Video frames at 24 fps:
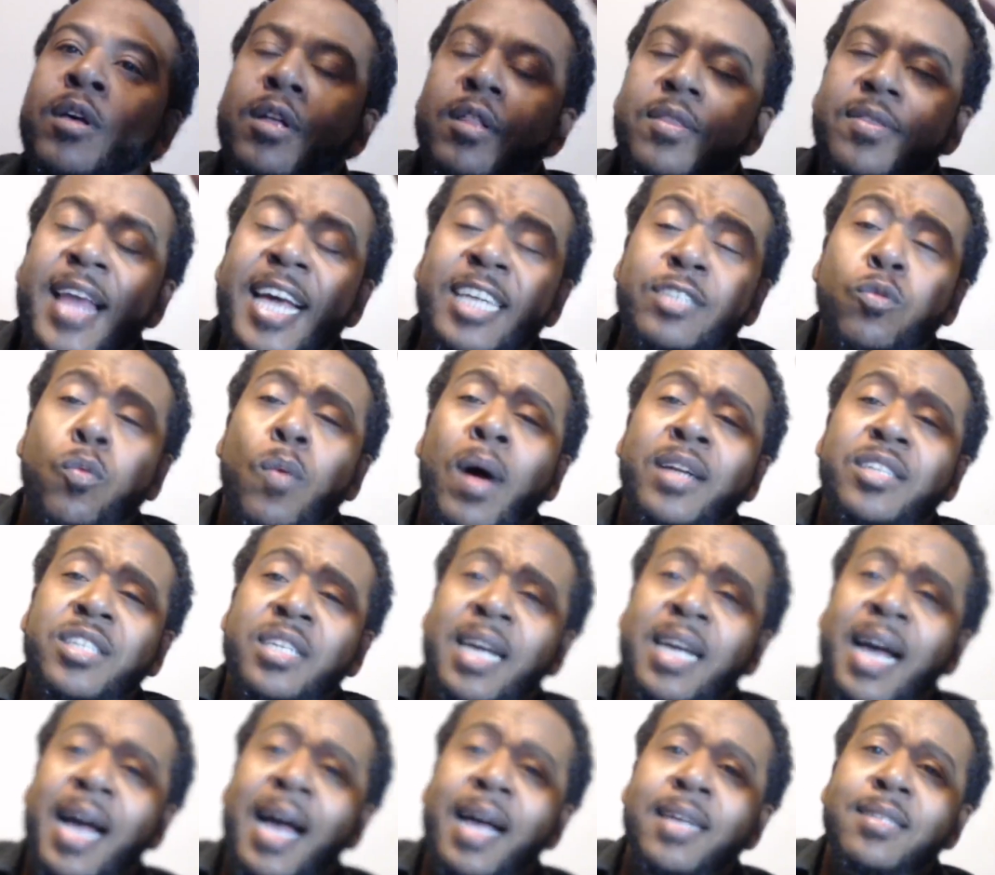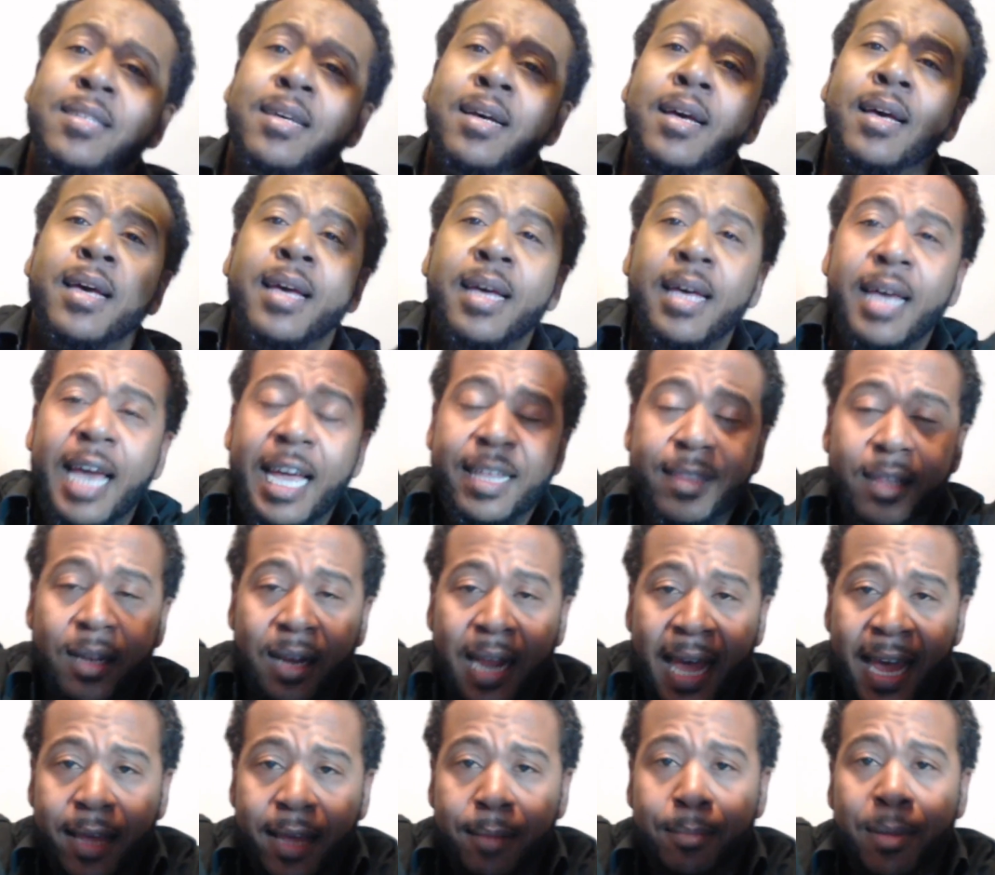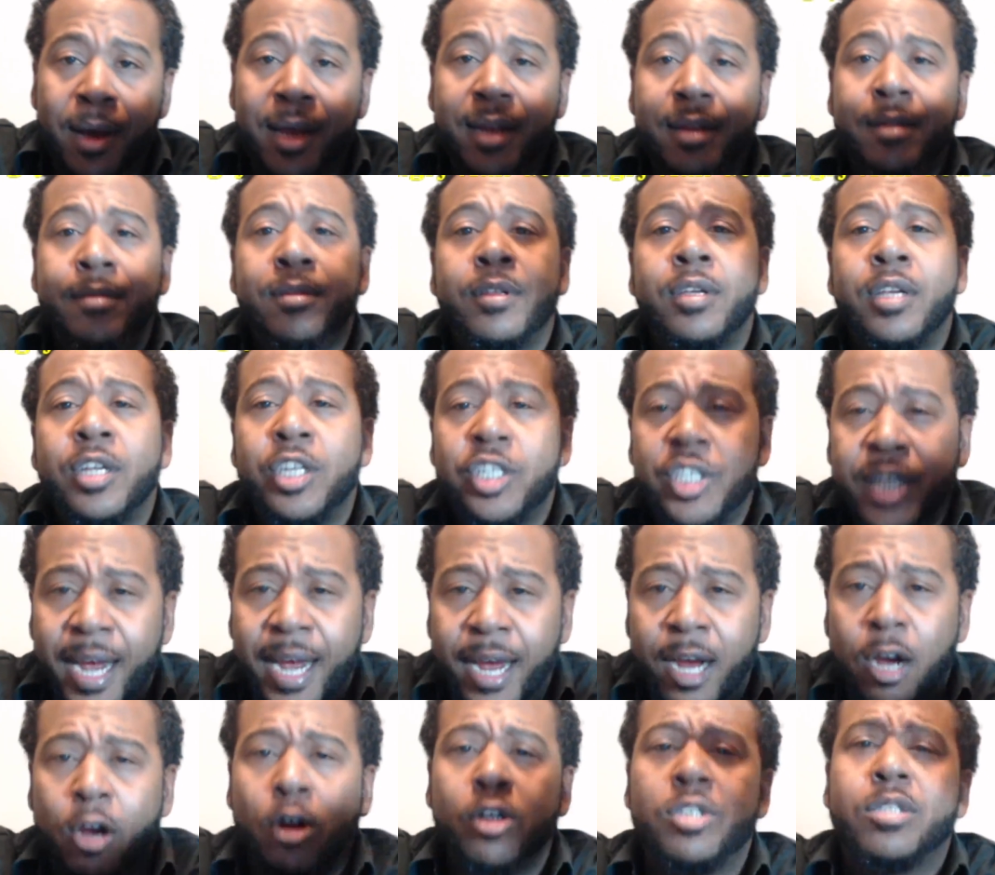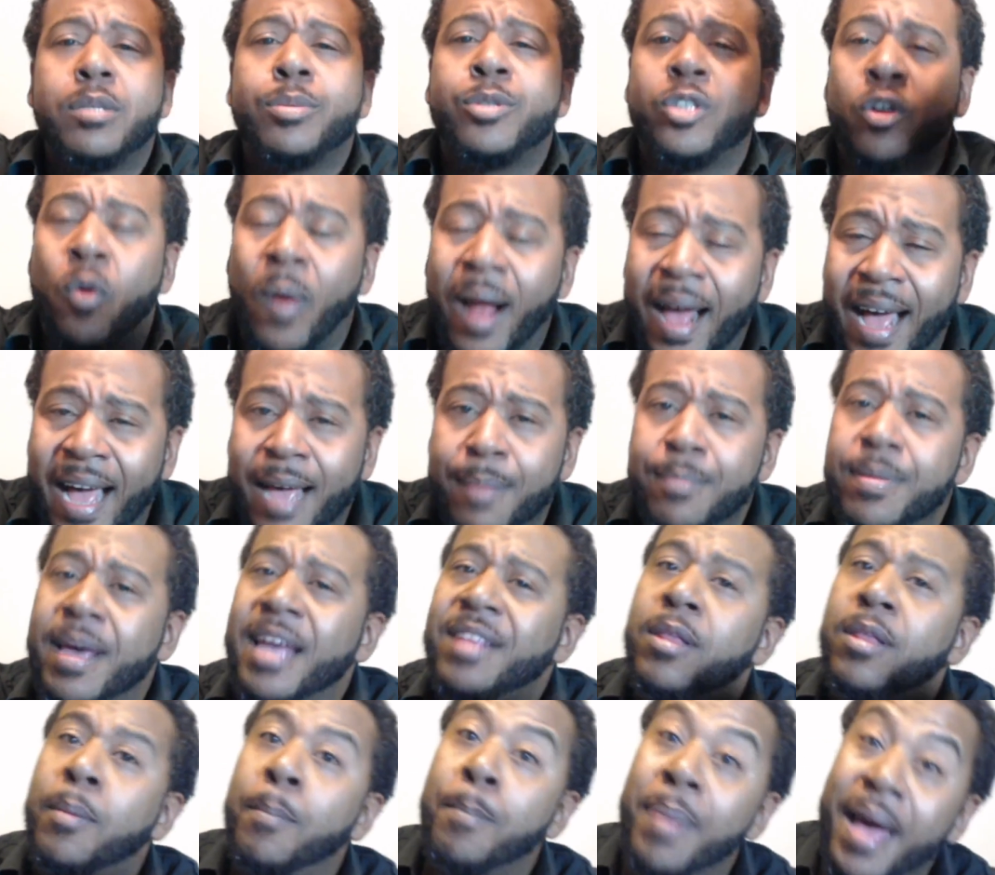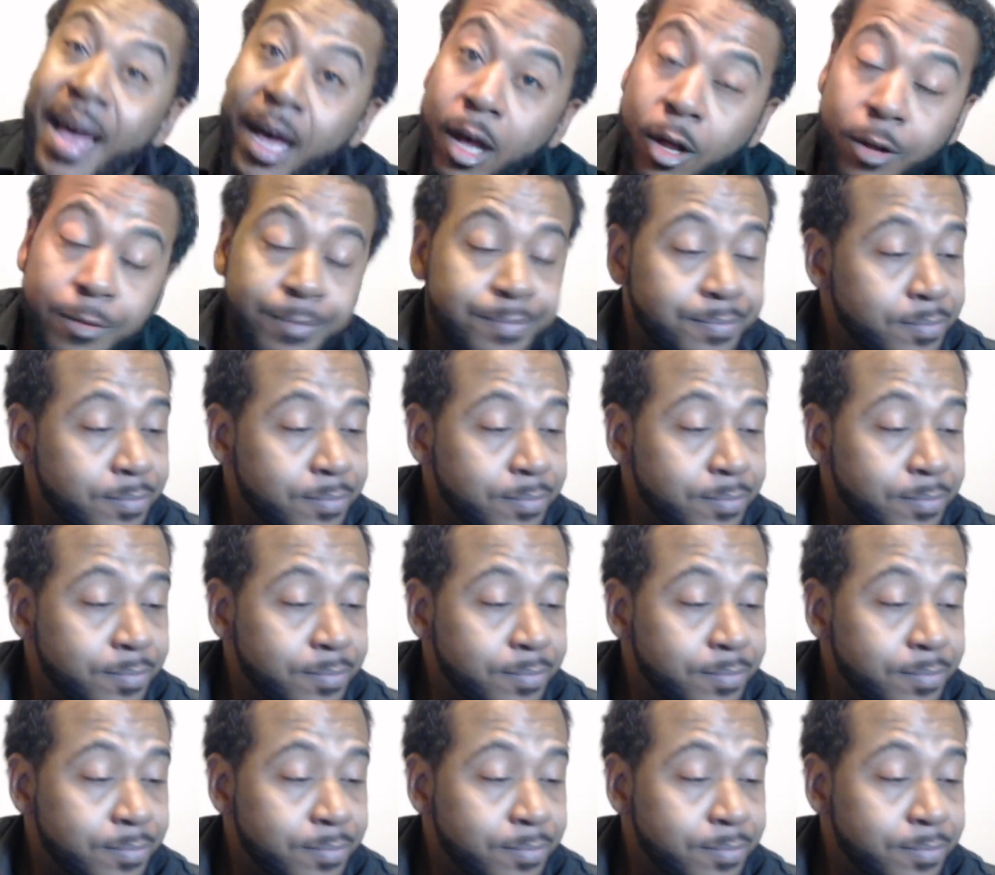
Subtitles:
Thanks for watching, guys. Hit the like button, share, subscribe, hit the bell.